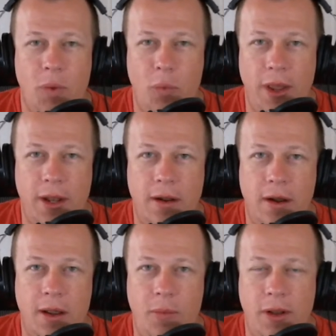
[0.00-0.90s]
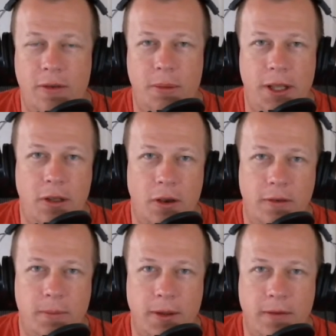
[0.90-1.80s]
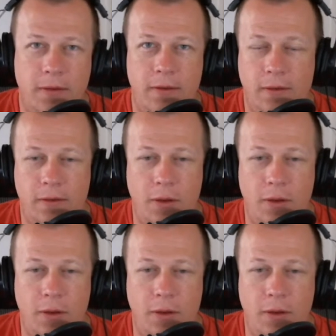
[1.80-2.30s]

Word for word: When I went to play Ghostbusters and